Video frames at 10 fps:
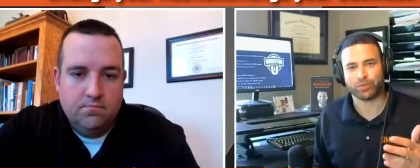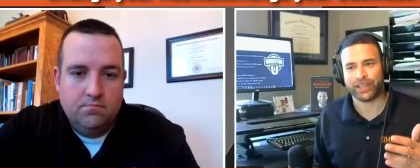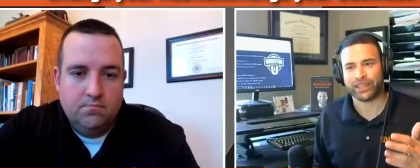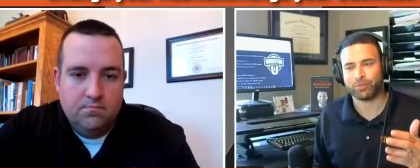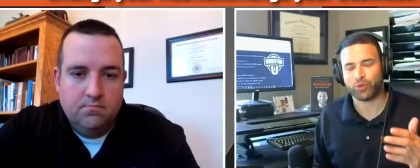Speaker 1: to the
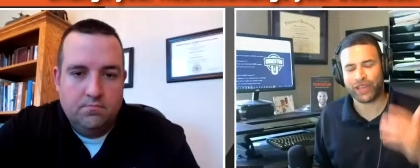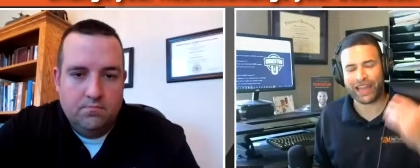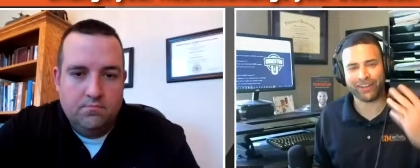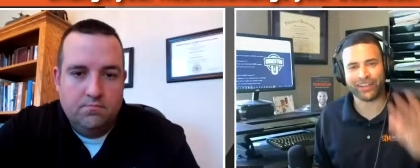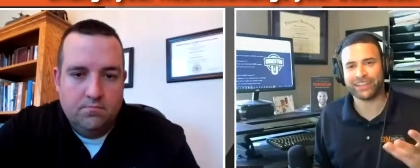breaking point?
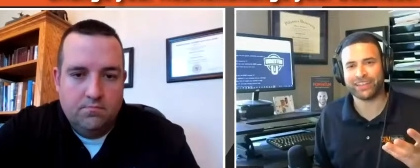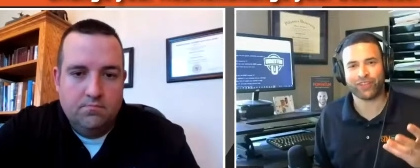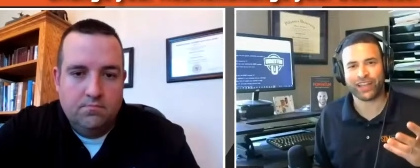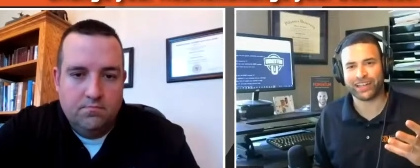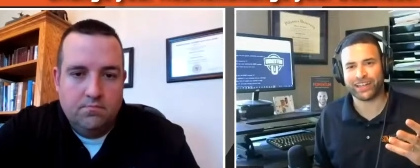How can they
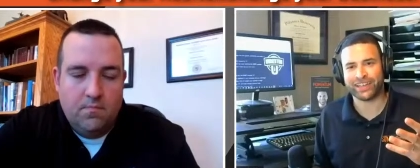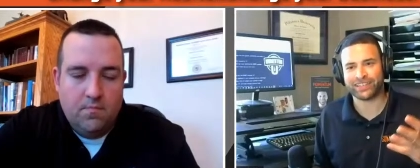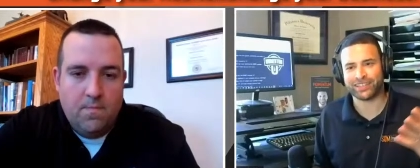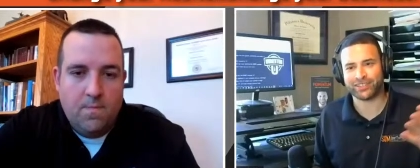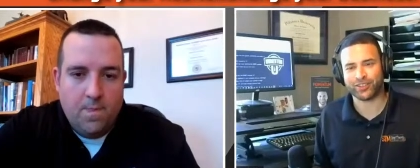
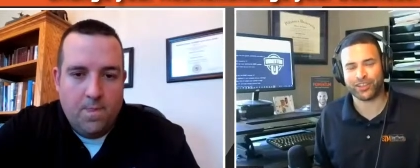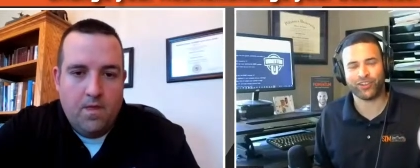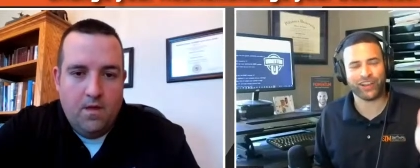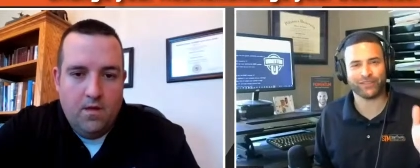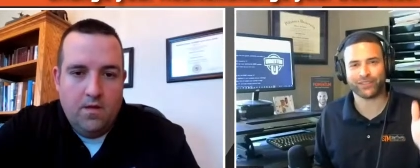recognize it so they
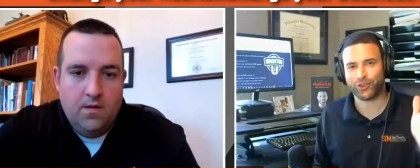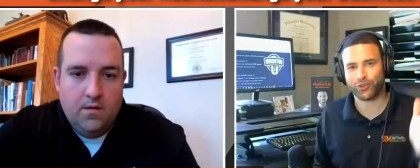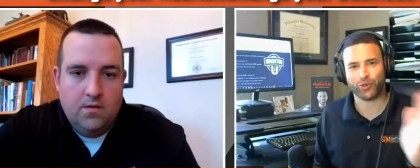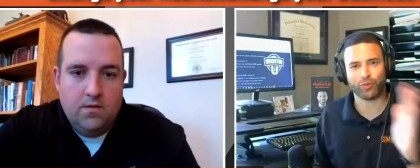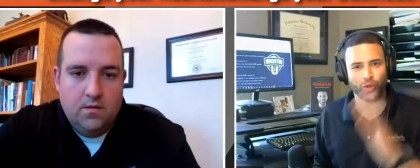don't have to go
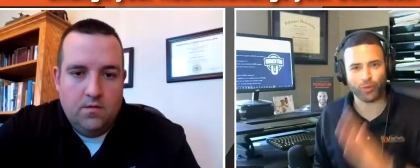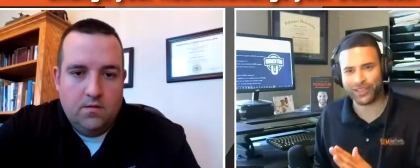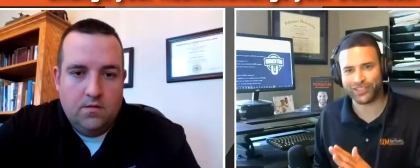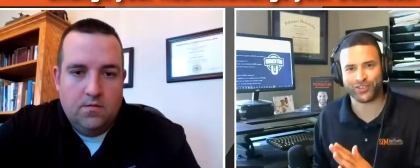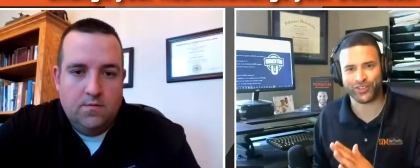through more
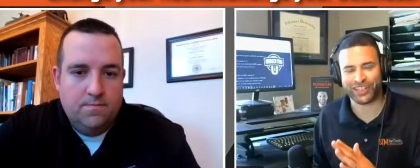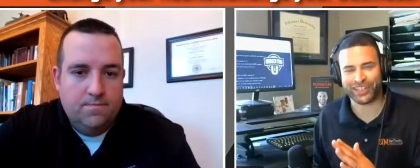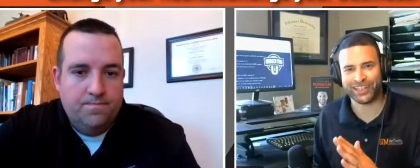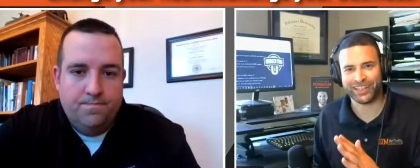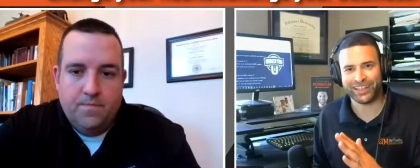
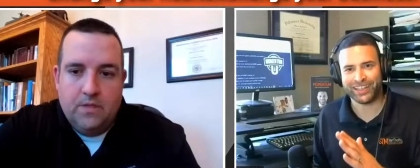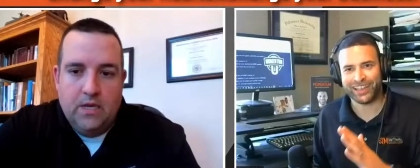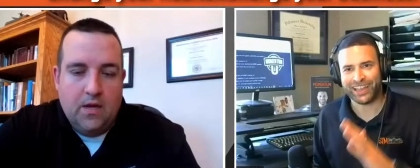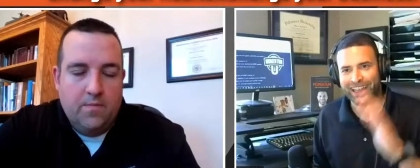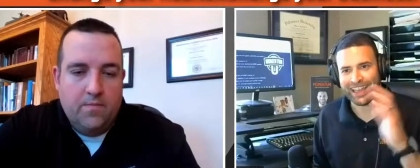misery?
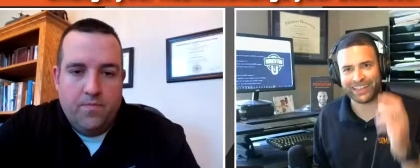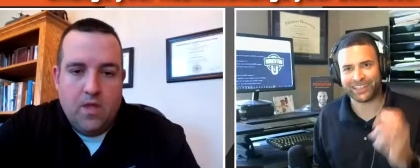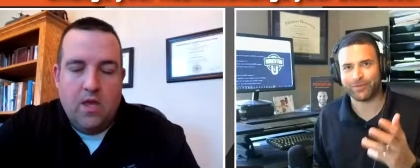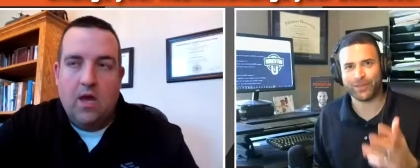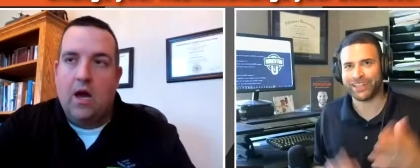Yeah, and
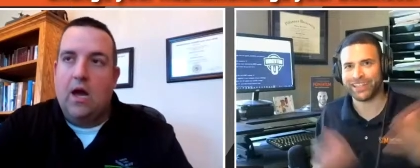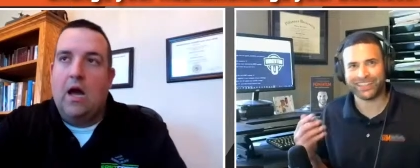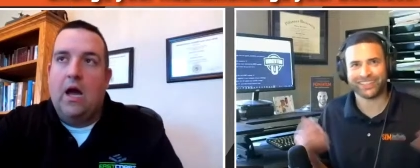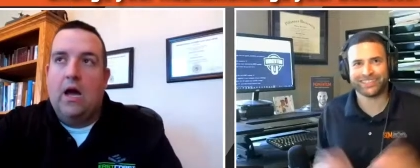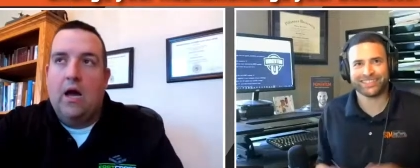commit it.
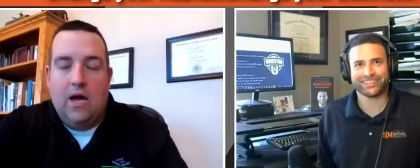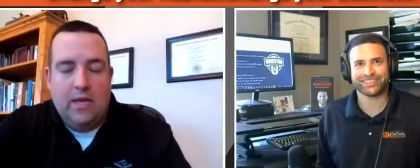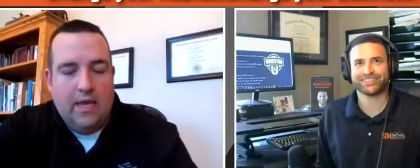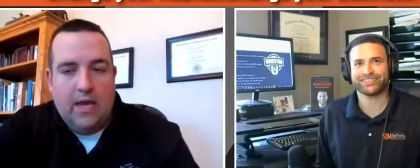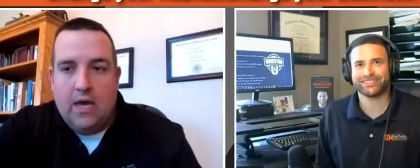
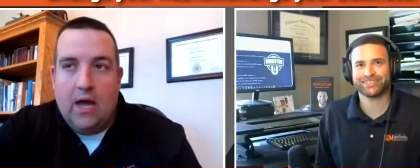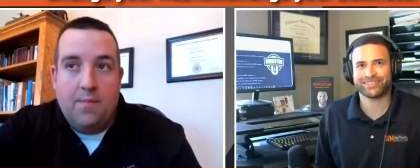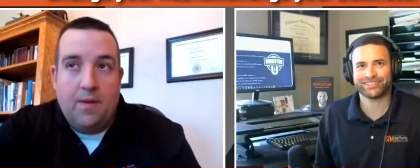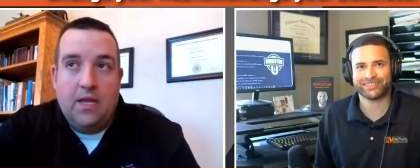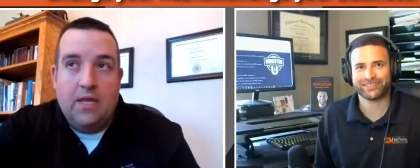
Speaker 2: Yeah,
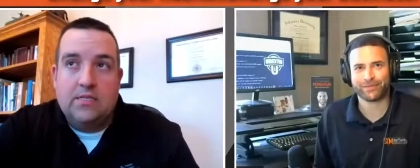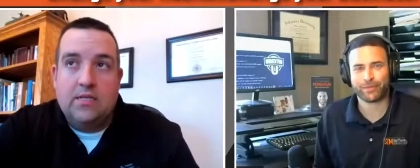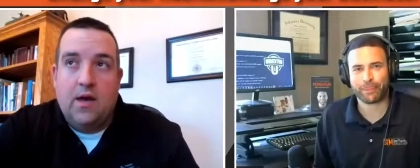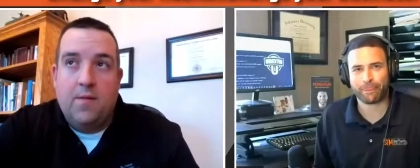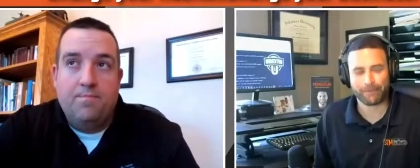I mean,
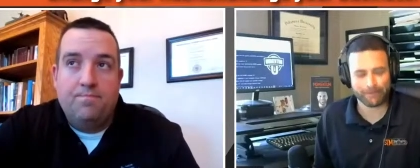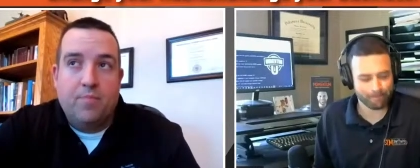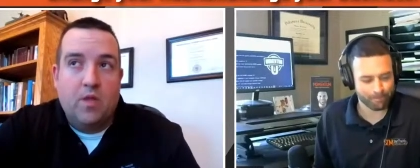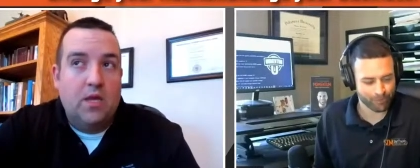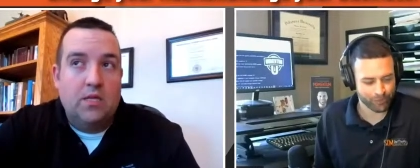it's um,
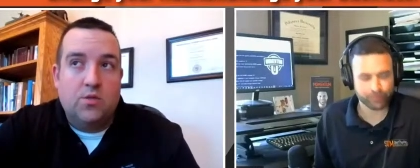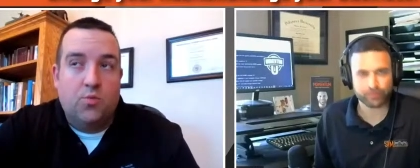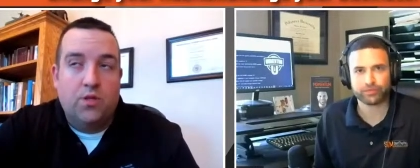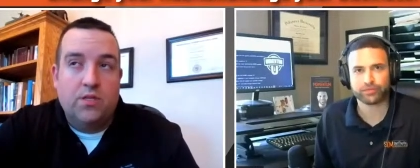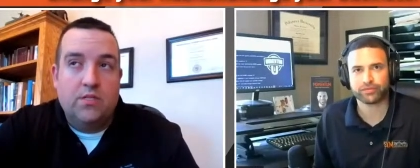it's
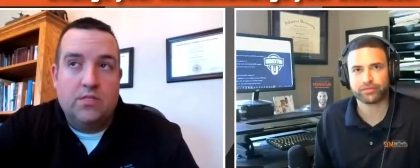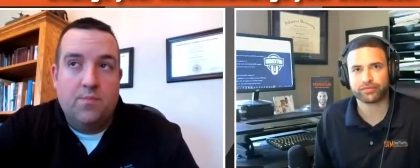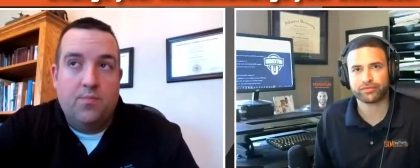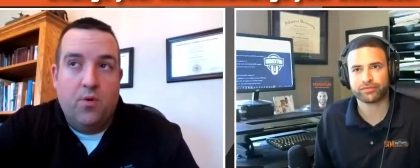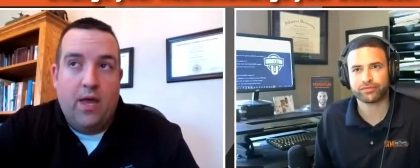a really
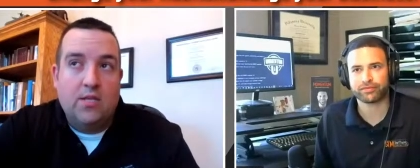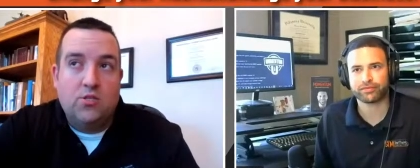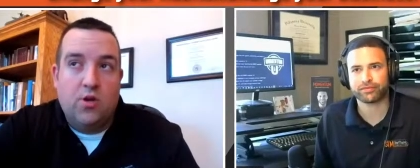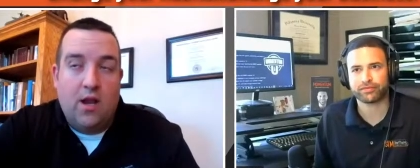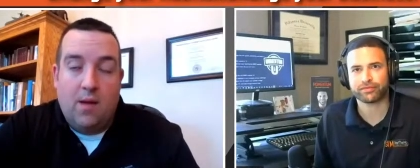simple
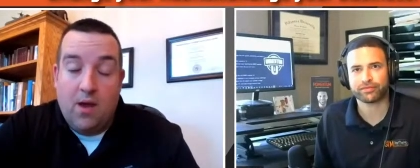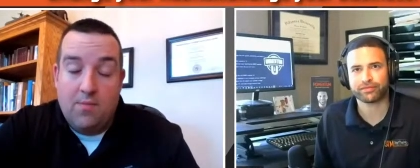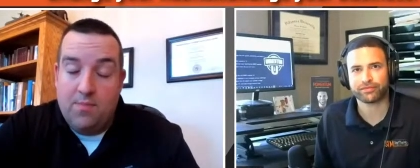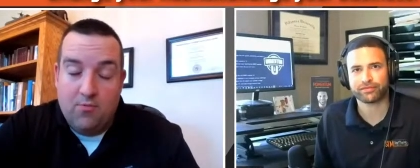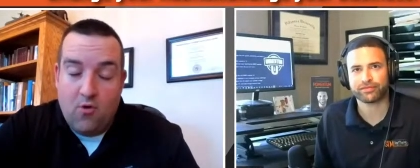answer, and I
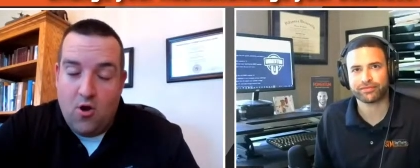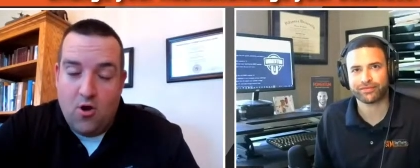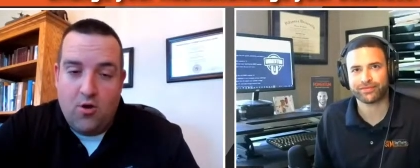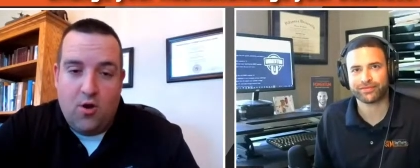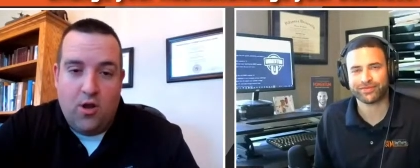might be
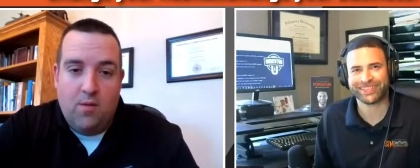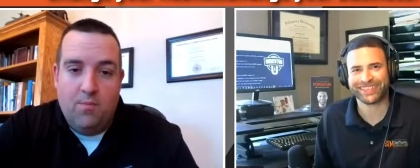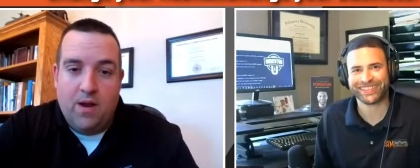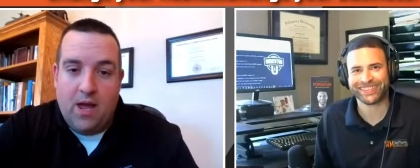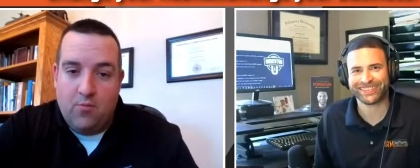wrong on
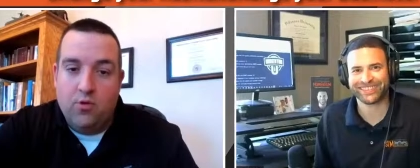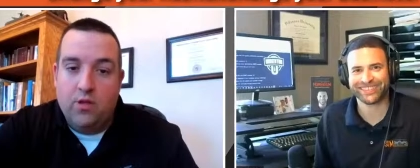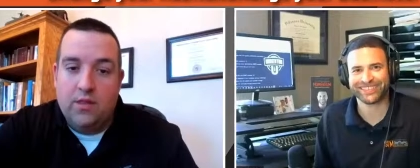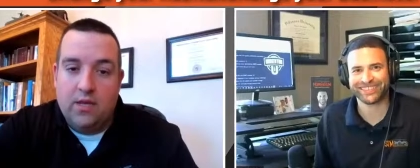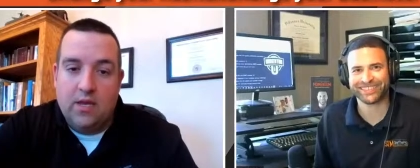it, but I
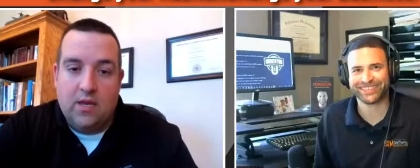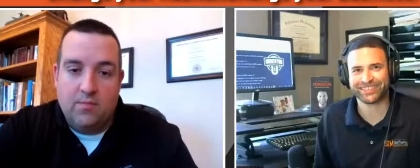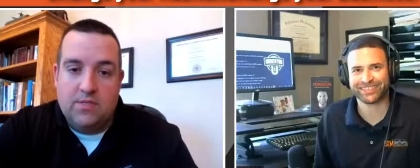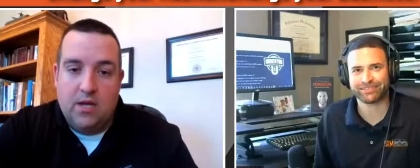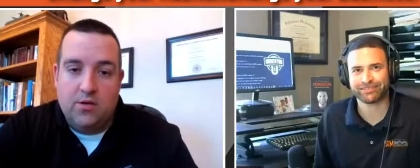really think it
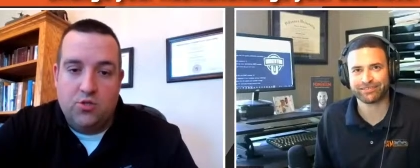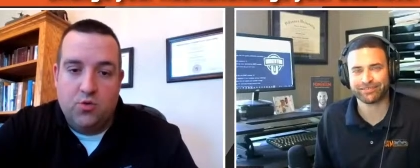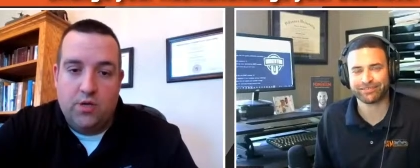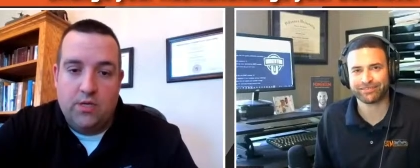comes down to